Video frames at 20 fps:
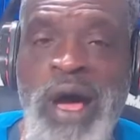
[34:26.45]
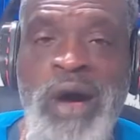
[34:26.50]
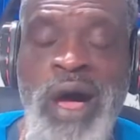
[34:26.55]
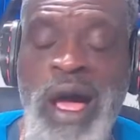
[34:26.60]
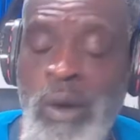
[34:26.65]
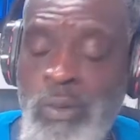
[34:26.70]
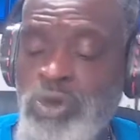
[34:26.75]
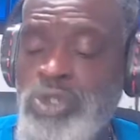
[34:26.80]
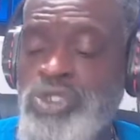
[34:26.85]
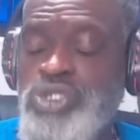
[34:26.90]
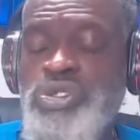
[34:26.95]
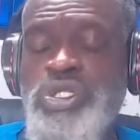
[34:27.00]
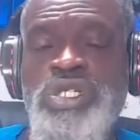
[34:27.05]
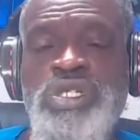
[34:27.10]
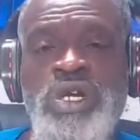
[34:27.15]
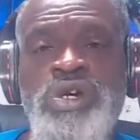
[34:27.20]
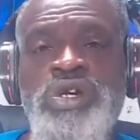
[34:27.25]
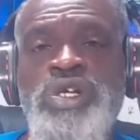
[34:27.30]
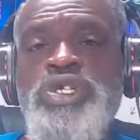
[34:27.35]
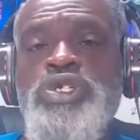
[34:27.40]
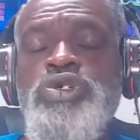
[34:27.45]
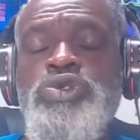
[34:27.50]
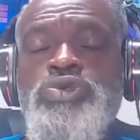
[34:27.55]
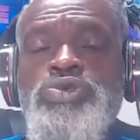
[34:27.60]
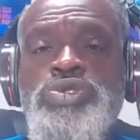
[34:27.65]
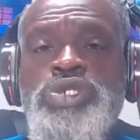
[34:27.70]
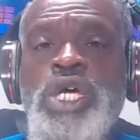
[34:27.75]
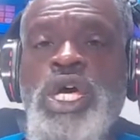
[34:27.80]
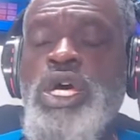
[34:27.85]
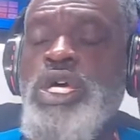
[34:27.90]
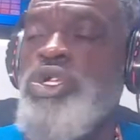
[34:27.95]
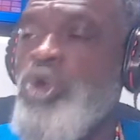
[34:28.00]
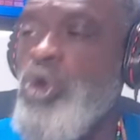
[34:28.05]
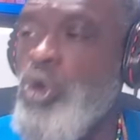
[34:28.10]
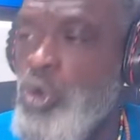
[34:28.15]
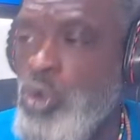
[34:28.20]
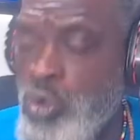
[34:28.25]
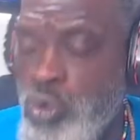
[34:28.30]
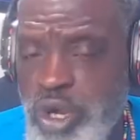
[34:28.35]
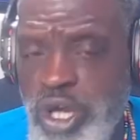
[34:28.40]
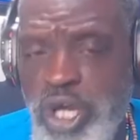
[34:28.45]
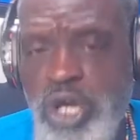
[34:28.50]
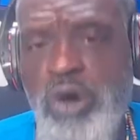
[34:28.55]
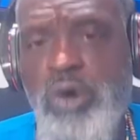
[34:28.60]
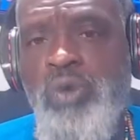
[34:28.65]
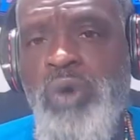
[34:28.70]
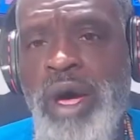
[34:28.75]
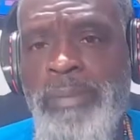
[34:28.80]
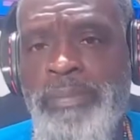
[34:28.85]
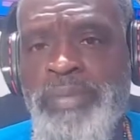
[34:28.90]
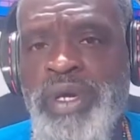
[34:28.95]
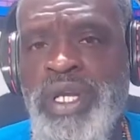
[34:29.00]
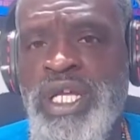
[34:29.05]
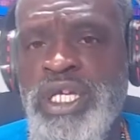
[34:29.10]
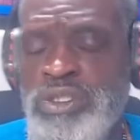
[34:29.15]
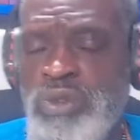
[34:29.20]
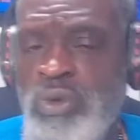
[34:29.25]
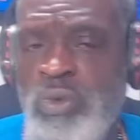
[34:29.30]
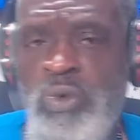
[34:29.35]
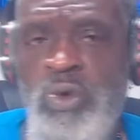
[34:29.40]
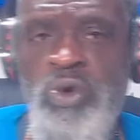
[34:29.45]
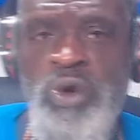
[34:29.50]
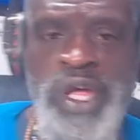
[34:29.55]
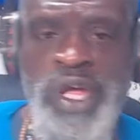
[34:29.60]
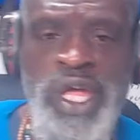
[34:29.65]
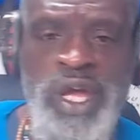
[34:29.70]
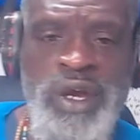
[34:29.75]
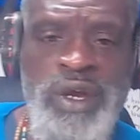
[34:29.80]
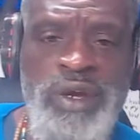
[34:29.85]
I want you to learn to use your real weapon as a warrior.